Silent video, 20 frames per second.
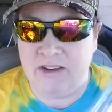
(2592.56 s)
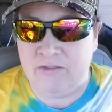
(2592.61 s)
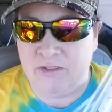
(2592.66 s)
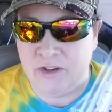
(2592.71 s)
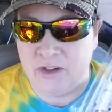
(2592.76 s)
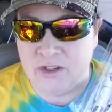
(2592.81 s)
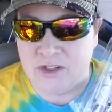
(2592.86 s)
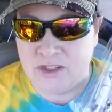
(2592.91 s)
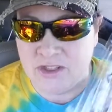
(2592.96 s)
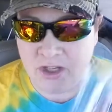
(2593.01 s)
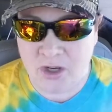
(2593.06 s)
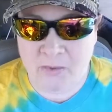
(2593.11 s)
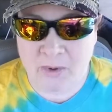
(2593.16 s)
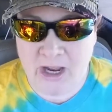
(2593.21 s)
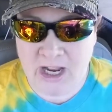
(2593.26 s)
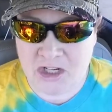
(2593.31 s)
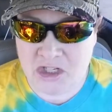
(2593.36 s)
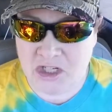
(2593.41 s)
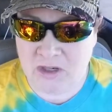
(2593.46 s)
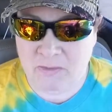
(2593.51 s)
if you're still
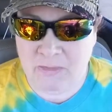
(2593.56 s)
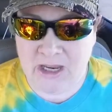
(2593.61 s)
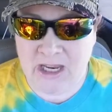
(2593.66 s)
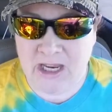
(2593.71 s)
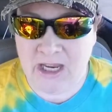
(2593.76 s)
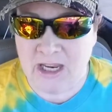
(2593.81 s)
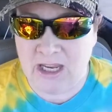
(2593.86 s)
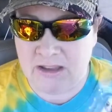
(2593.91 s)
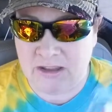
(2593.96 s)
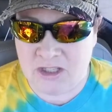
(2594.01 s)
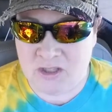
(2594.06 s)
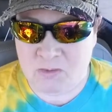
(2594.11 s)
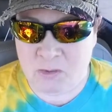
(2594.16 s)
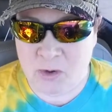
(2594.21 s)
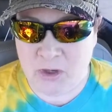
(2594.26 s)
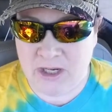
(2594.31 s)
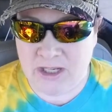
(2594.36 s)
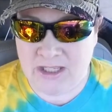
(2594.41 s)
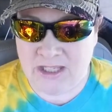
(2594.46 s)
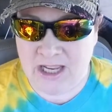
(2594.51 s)
watching me at this
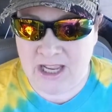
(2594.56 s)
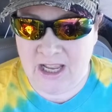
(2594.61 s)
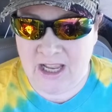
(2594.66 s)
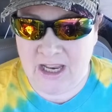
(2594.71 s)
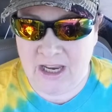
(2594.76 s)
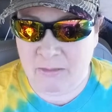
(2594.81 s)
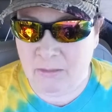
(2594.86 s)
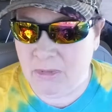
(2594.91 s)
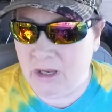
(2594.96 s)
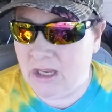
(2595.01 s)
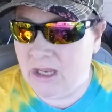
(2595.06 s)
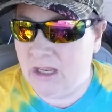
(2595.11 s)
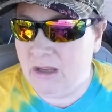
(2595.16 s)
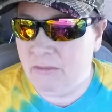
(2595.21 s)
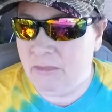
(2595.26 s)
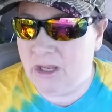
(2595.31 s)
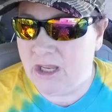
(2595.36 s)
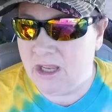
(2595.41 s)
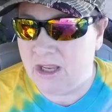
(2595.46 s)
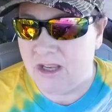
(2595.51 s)
point in time
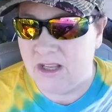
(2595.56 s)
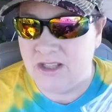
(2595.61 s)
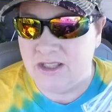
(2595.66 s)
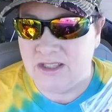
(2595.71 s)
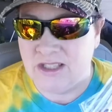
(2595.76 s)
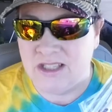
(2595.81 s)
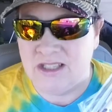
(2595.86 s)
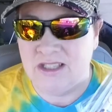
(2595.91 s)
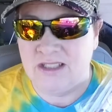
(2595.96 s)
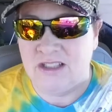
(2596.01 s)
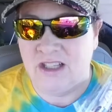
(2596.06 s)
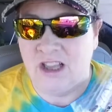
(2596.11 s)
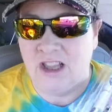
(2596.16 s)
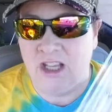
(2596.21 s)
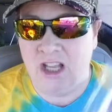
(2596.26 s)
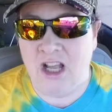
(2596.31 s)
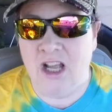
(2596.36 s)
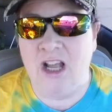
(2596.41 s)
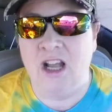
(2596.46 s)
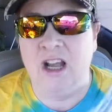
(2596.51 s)
because this is a
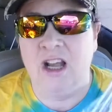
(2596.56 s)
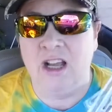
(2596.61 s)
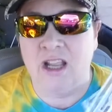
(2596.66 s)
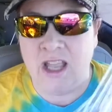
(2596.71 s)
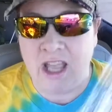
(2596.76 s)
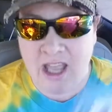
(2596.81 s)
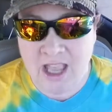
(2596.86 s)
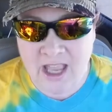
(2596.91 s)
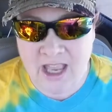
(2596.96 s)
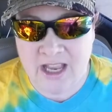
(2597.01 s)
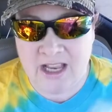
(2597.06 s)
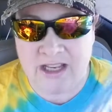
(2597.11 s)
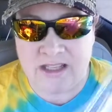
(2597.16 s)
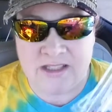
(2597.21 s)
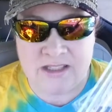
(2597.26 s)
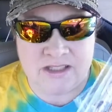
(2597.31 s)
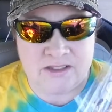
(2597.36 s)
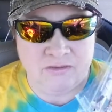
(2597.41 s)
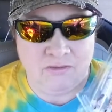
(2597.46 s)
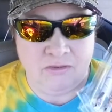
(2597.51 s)
long
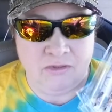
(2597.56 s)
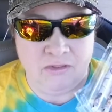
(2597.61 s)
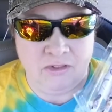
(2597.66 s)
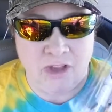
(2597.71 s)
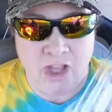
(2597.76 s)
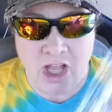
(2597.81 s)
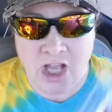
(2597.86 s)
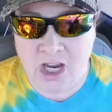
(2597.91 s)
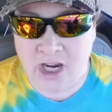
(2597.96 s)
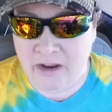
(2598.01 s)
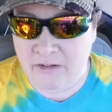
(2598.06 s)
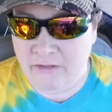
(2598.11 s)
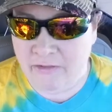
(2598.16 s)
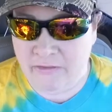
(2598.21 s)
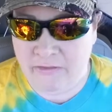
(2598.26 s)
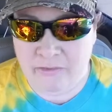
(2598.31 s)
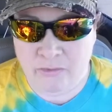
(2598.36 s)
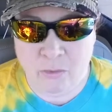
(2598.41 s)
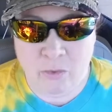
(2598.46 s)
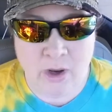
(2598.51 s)
ass vlog
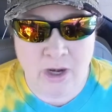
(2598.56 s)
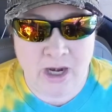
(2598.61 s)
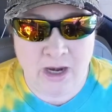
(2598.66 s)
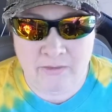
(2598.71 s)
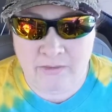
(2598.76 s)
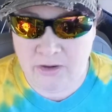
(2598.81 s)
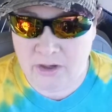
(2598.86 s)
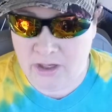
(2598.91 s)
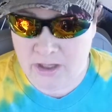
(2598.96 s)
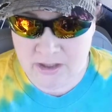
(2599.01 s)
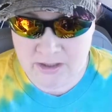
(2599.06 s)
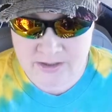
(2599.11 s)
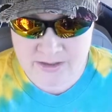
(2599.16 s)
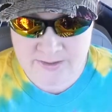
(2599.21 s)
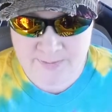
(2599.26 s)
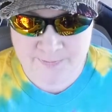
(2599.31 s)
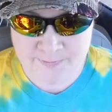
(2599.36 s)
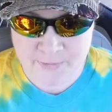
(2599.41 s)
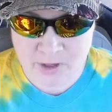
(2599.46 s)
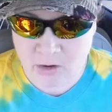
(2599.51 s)
of whatever it
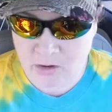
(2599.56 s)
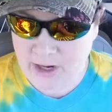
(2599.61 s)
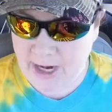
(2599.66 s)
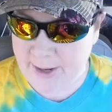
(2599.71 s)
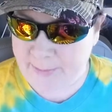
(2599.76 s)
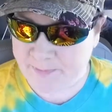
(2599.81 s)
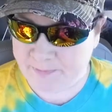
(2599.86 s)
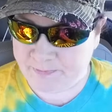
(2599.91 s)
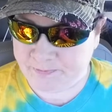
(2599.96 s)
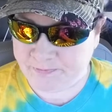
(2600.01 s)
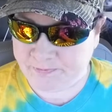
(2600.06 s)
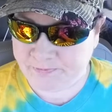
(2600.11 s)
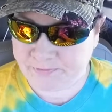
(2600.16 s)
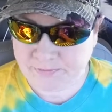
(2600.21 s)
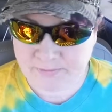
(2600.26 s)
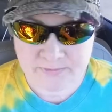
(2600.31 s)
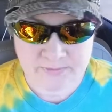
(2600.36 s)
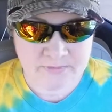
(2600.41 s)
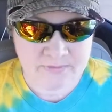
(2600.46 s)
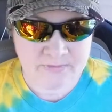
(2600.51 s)
is. Okay.
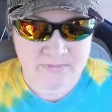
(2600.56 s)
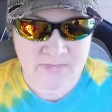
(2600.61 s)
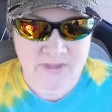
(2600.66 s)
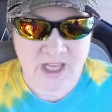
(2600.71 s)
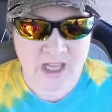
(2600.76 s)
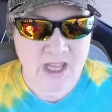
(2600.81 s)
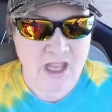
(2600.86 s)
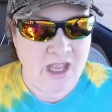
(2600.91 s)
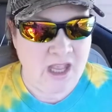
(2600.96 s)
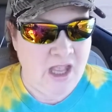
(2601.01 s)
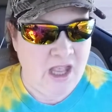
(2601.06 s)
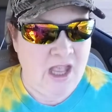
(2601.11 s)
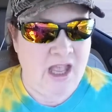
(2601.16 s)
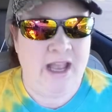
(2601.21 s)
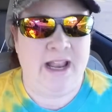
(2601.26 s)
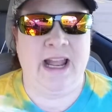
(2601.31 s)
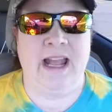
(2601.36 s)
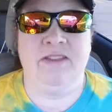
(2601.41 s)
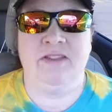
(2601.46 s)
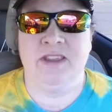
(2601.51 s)

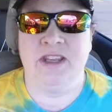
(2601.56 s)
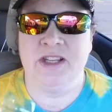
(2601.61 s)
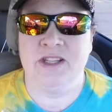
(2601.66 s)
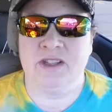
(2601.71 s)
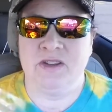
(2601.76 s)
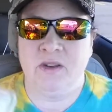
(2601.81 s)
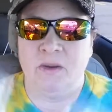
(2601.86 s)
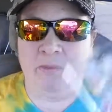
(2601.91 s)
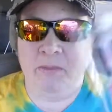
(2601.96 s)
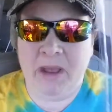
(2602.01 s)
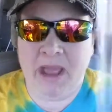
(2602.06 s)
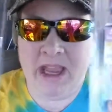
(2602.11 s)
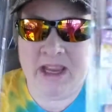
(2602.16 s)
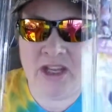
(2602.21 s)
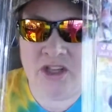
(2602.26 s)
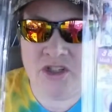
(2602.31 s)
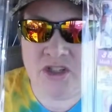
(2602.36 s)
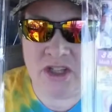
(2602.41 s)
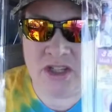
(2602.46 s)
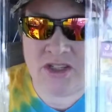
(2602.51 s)
I got these
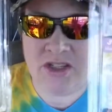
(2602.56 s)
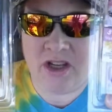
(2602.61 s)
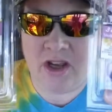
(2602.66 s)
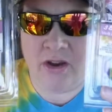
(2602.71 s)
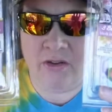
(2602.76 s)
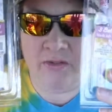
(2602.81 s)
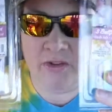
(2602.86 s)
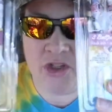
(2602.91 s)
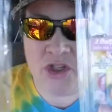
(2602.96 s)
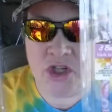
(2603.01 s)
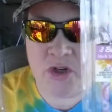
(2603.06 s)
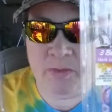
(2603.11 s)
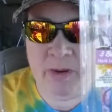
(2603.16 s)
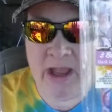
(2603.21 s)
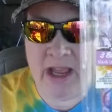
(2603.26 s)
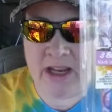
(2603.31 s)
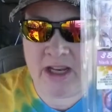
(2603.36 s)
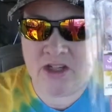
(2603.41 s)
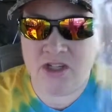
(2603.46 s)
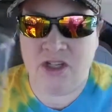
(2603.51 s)
packages of two
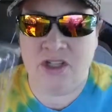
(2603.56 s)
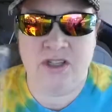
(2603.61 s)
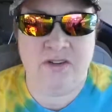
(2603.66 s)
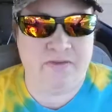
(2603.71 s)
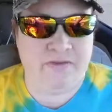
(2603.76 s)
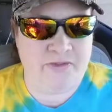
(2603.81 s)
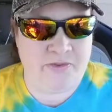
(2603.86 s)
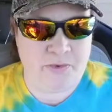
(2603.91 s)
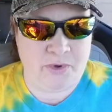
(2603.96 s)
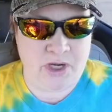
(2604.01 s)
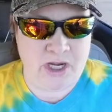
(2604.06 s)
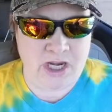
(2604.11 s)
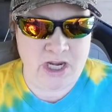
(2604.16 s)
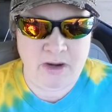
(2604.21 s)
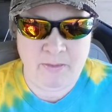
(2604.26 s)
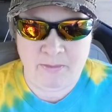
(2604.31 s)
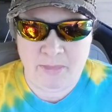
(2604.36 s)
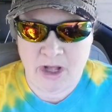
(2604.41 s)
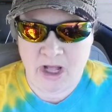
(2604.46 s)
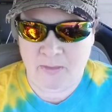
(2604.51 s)
packages of
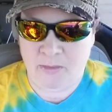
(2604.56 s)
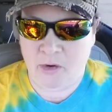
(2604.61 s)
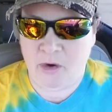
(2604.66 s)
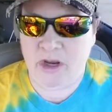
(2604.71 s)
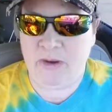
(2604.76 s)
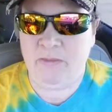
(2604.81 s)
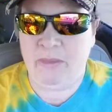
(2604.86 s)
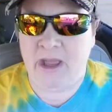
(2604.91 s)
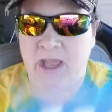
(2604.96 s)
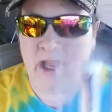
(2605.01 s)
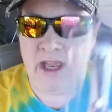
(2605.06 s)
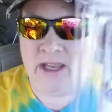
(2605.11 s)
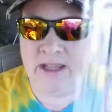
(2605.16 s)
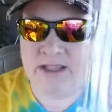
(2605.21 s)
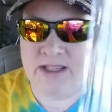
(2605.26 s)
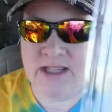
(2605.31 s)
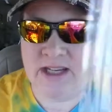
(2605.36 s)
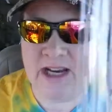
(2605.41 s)
three ballpoint pens,